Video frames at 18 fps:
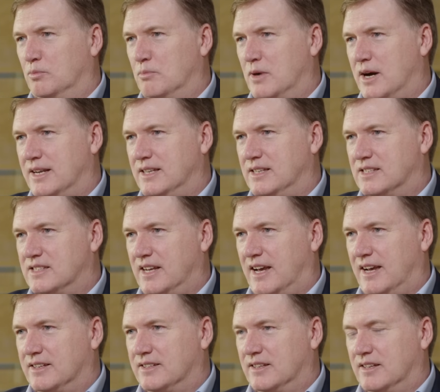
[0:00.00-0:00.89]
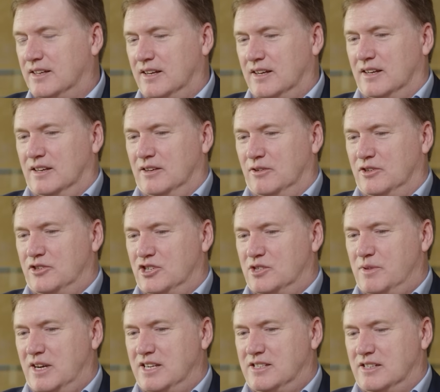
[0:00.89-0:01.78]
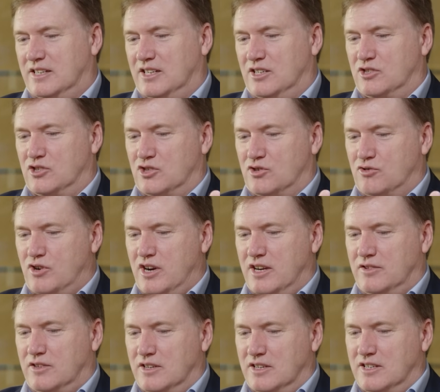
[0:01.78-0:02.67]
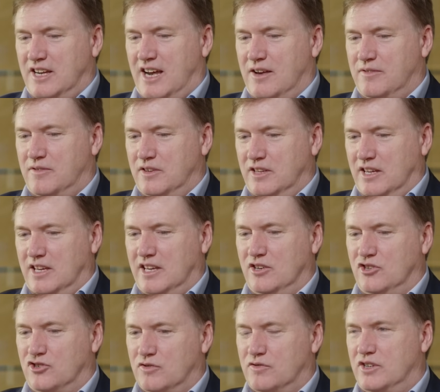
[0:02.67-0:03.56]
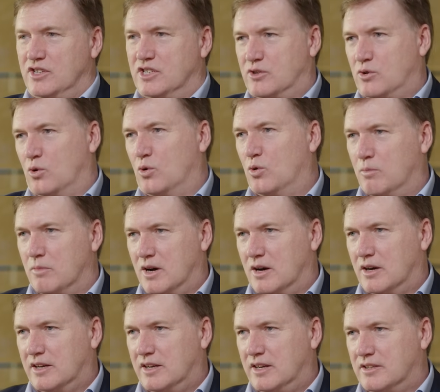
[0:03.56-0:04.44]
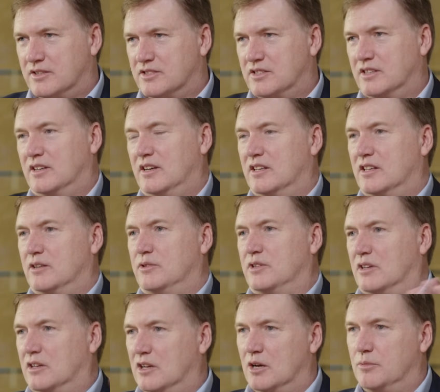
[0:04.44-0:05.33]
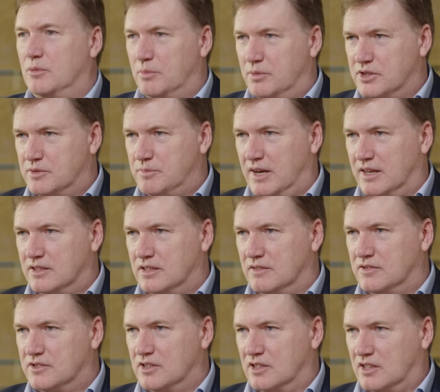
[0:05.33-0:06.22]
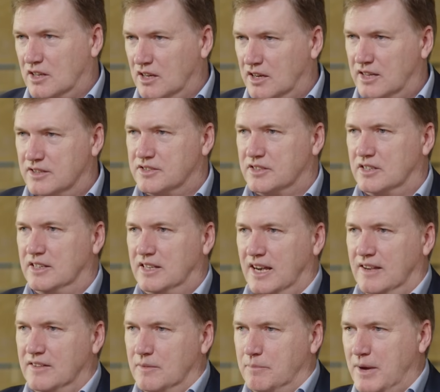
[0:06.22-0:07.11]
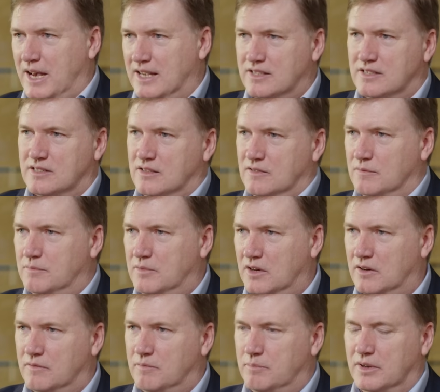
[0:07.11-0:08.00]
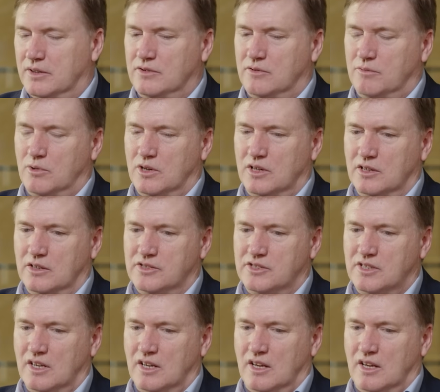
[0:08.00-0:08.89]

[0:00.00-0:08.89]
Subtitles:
mindset, which is basically strength and depth in each of these core markets together with a global perspective, so the clients can get the best of both worlds.